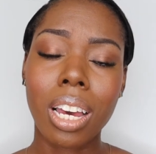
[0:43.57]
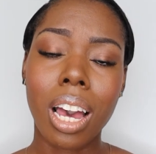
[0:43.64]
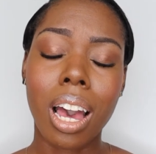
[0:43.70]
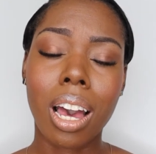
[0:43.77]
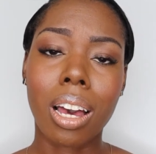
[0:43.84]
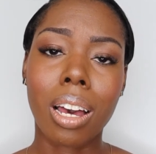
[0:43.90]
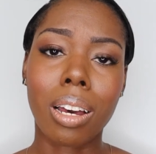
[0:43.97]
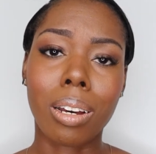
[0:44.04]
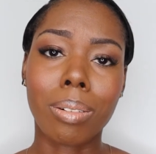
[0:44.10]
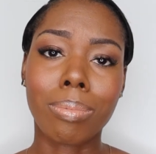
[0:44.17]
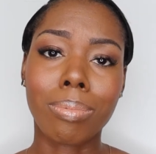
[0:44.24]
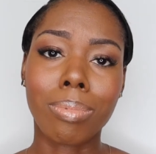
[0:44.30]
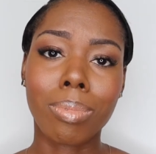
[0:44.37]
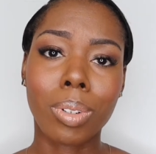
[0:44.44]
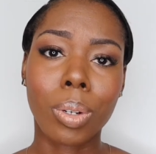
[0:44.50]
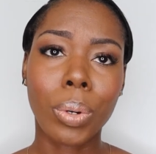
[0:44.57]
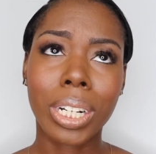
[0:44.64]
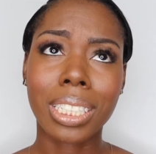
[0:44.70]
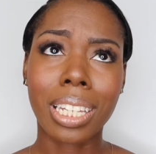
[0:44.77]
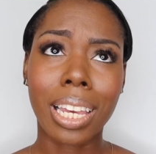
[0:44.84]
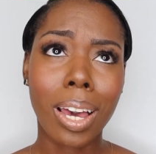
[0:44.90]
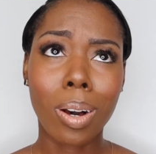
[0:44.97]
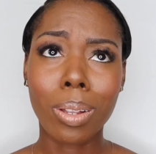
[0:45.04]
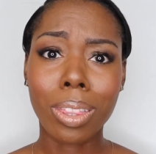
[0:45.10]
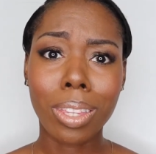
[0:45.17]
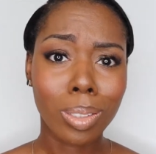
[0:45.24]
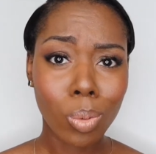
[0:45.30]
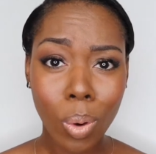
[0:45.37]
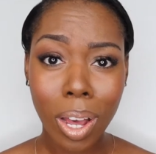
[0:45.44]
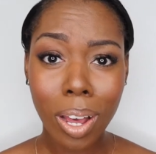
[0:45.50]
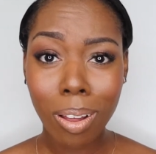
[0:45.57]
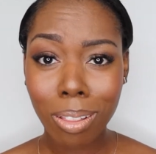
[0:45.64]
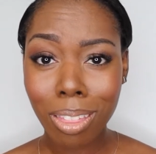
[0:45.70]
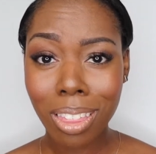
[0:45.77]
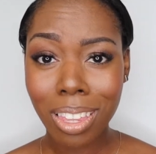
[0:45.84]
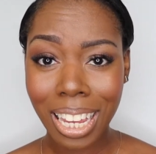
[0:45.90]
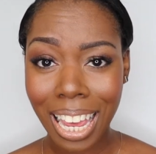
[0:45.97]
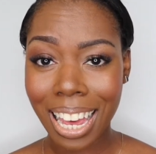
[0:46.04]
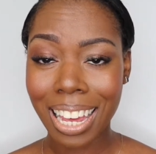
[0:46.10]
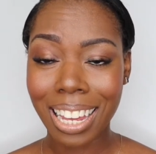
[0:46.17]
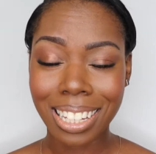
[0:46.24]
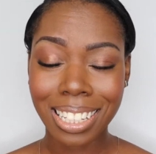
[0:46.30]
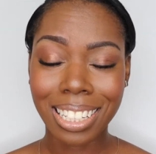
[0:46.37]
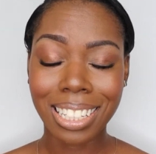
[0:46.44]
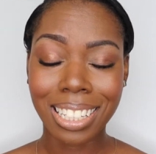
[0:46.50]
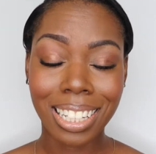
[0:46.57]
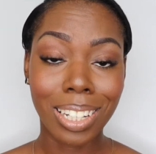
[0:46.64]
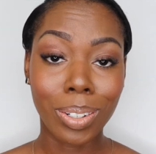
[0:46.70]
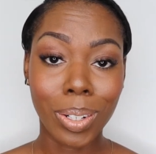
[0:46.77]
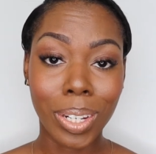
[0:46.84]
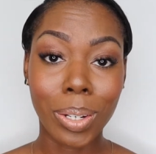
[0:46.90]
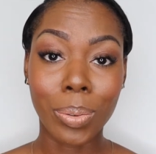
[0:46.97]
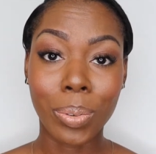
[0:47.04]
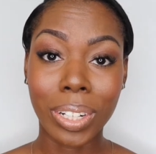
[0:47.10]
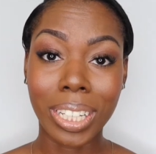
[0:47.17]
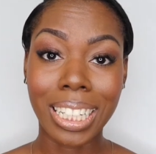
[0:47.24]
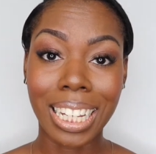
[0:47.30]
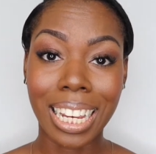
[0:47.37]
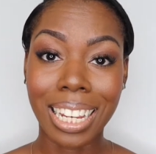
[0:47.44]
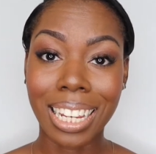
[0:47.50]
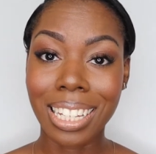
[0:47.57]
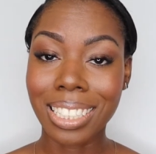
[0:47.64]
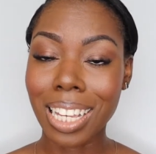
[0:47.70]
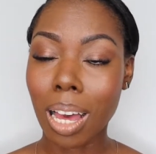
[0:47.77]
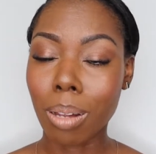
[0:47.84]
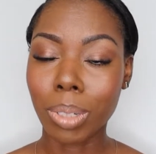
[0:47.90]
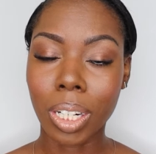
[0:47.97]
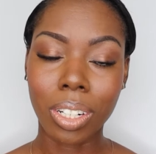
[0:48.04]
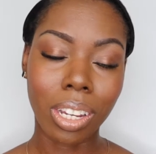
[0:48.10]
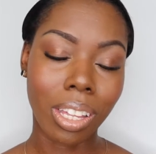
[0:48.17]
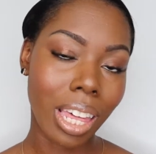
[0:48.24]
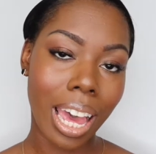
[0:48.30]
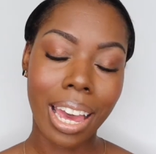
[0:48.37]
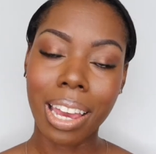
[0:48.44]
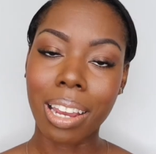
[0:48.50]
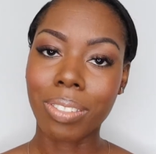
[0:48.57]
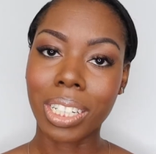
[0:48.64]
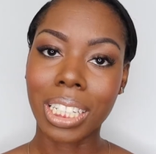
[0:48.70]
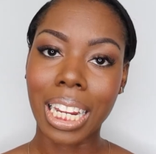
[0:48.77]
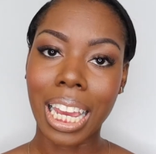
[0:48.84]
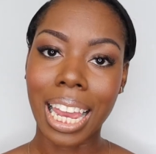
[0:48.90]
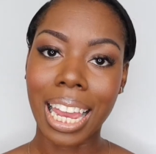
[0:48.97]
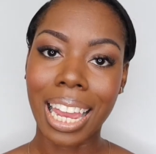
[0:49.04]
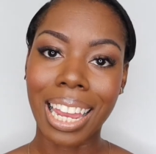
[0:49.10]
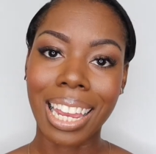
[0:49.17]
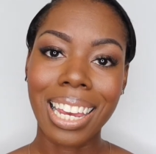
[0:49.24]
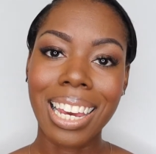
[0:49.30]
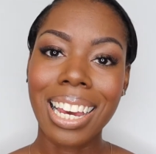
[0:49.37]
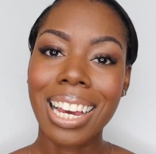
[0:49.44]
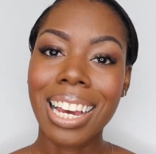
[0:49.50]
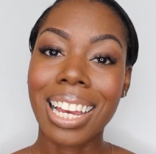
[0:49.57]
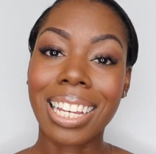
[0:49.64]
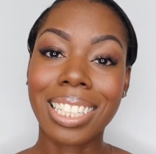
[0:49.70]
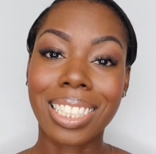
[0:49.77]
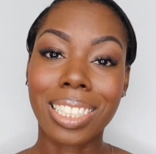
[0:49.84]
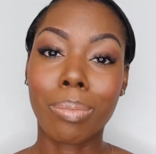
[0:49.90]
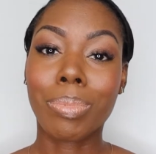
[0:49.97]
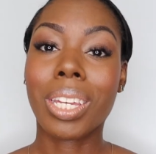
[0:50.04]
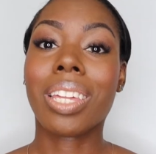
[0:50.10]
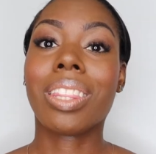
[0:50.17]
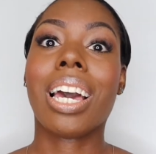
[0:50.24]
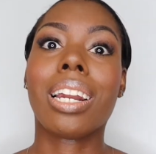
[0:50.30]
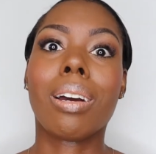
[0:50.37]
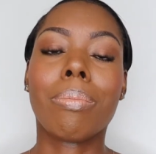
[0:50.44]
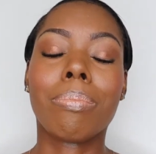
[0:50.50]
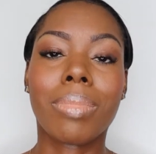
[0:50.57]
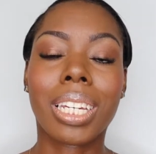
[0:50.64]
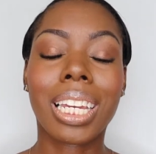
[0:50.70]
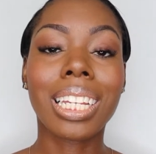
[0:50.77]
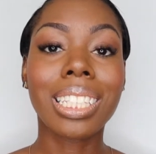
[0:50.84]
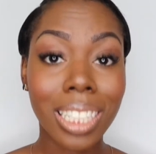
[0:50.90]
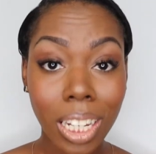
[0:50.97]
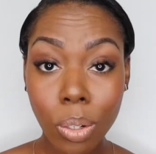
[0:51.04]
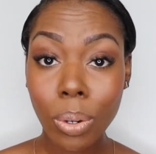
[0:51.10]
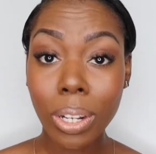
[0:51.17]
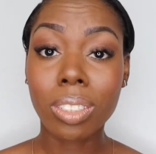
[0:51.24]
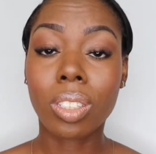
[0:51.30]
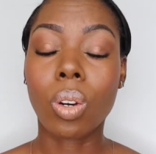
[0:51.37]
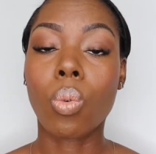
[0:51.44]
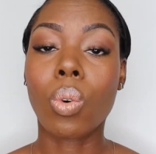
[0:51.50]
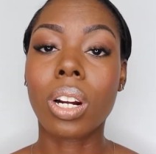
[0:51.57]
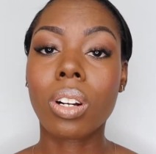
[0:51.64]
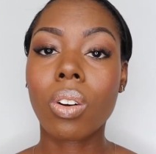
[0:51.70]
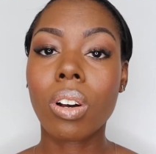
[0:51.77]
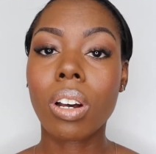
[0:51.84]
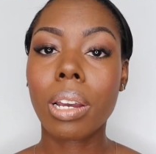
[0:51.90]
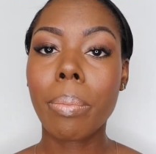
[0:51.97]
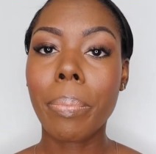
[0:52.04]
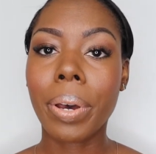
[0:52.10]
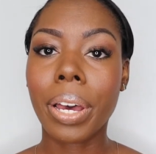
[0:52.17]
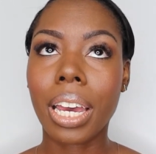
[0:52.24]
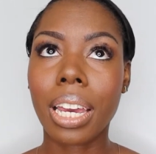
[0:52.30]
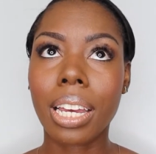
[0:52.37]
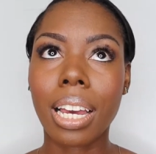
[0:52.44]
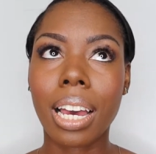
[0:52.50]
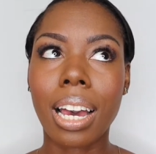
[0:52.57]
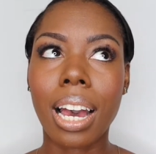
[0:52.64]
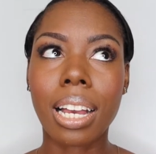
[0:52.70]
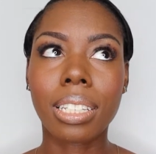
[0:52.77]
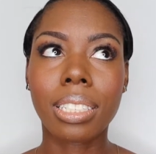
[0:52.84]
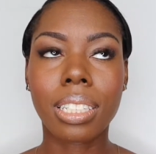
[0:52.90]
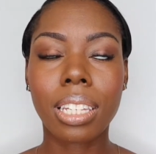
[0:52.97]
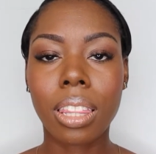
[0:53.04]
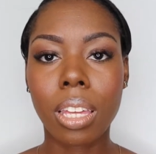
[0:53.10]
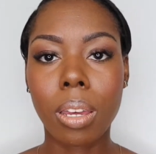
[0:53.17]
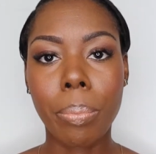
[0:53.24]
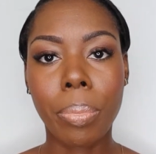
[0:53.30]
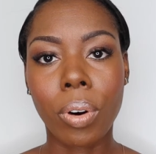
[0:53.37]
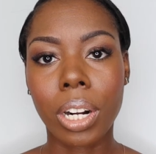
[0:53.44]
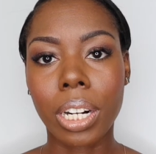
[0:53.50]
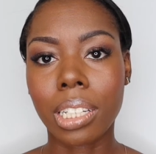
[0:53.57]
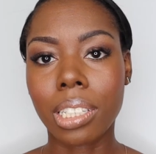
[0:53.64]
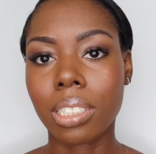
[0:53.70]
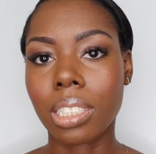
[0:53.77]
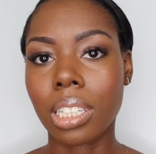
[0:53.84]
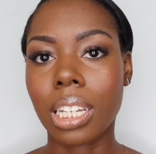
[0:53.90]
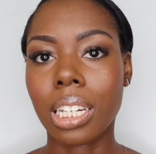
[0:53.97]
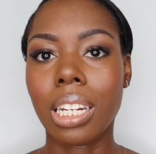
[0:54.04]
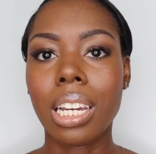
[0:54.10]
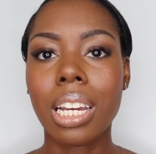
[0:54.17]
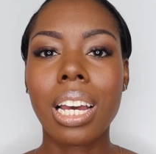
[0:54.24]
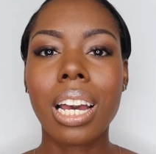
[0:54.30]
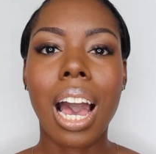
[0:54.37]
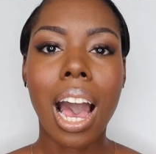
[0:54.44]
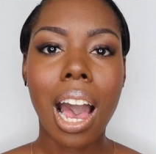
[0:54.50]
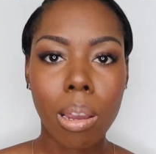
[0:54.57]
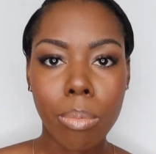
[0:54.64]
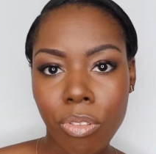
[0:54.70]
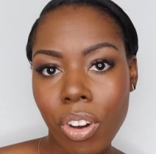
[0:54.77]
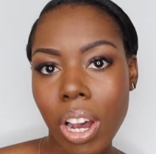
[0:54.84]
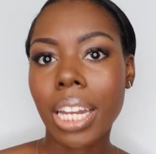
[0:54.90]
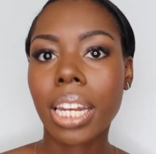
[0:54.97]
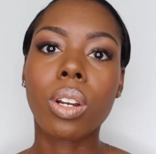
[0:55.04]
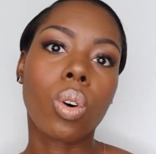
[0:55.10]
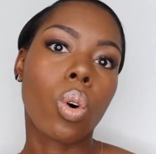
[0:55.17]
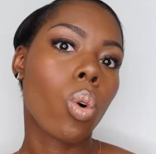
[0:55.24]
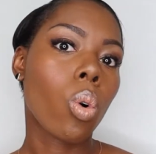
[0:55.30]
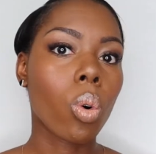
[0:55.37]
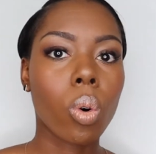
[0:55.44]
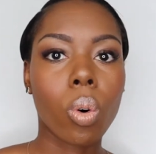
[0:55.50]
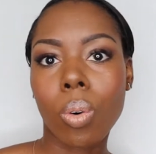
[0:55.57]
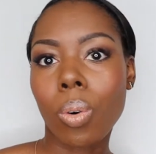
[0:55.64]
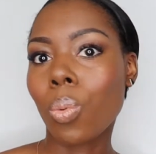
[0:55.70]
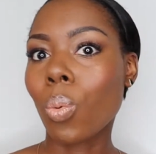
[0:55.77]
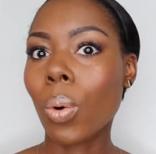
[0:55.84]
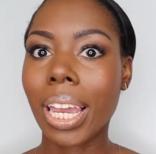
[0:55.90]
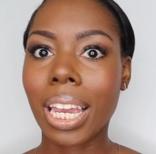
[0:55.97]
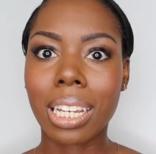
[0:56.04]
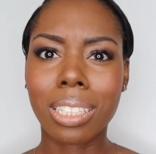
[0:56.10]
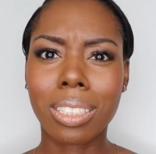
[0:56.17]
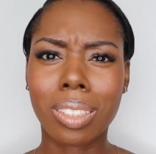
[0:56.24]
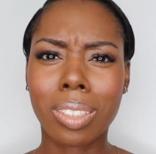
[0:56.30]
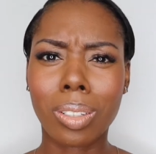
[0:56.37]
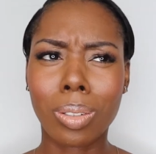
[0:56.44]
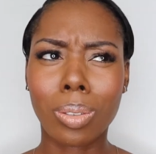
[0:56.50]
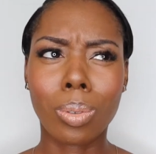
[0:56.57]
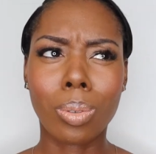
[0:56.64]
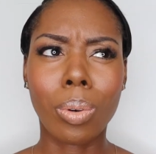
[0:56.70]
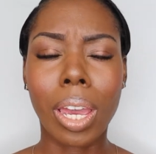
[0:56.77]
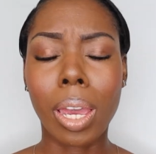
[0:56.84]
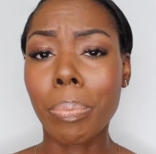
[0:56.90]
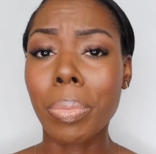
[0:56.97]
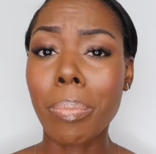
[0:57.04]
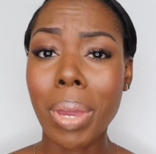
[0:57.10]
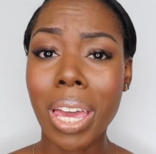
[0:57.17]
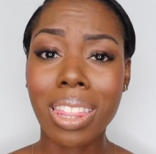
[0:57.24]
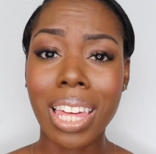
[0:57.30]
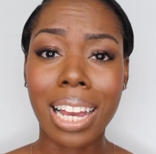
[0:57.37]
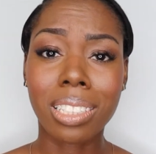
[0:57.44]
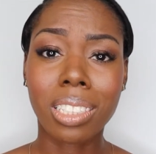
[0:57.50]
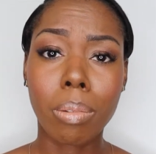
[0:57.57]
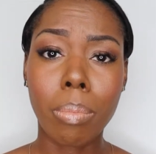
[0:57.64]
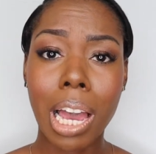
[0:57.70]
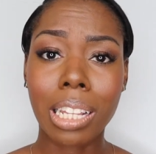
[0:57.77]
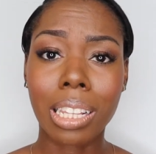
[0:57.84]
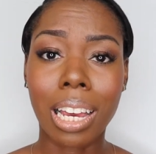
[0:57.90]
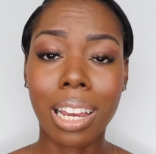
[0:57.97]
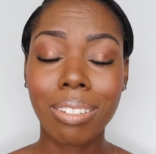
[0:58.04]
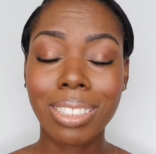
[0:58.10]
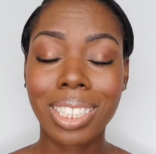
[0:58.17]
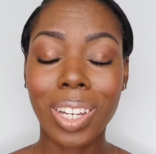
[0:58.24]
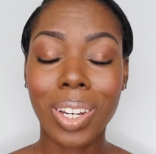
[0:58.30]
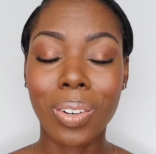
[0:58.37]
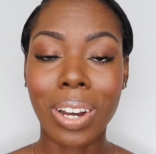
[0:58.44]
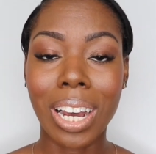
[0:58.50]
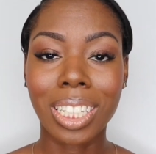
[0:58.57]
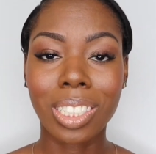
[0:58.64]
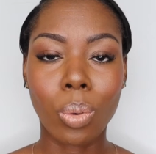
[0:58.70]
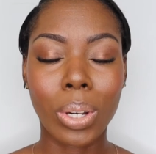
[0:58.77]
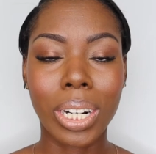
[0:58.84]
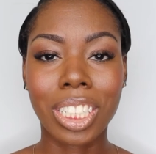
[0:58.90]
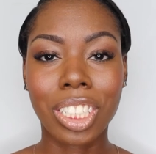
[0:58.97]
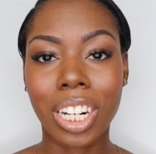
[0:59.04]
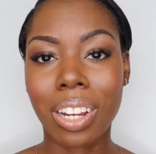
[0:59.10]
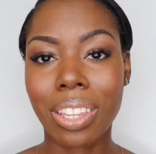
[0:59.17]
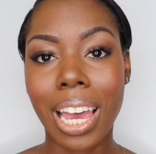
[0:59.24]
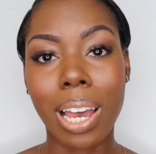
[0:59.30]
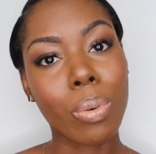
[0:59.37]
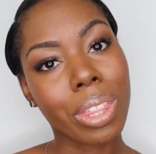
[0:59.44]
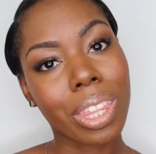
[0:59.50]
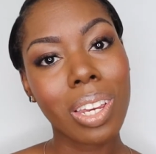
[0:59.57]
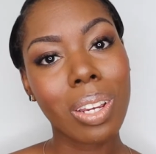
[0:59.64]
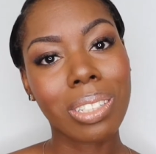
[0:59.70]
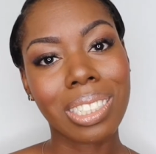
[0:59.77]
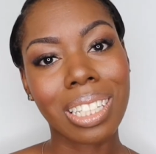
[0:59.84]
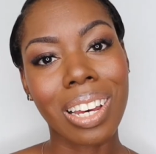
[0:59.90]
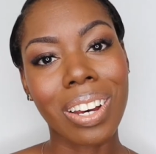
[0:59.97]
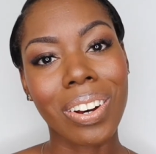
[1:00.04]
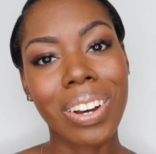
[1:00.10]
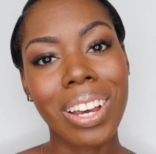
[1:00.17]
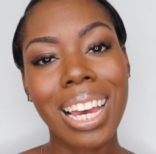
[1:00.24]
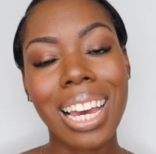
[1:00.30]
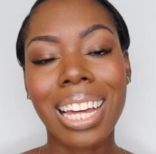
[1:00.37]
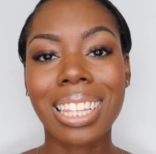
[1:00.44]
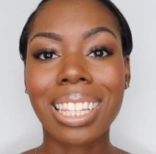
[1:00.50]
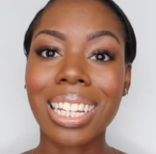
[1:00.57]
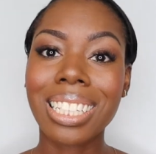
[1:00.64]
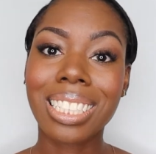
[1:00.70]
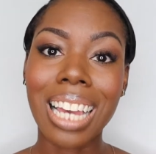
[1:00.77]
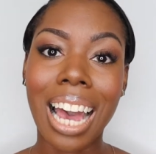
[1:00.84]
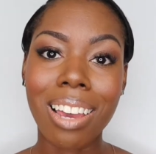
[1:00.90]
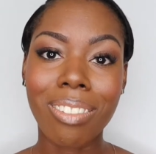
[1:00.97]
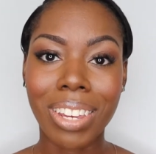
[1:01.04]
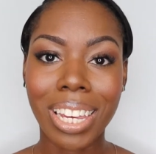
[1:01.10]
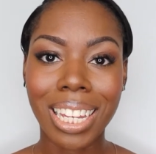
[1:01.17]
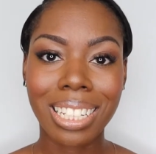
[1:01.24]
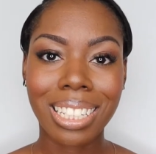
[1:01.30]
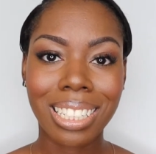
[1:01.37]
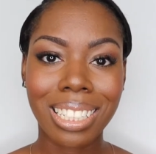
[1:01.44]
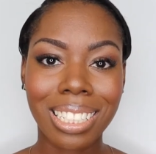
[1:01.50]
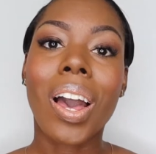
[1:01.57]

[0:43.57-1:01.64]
What is it? Health is wealth. Yeah, it really is. I'm learning that every day. It's something that I'm continuing to work on, but I see the importance and I'm finding cool ways to implement that into my life. So I just want to share that with you. So let's dive in.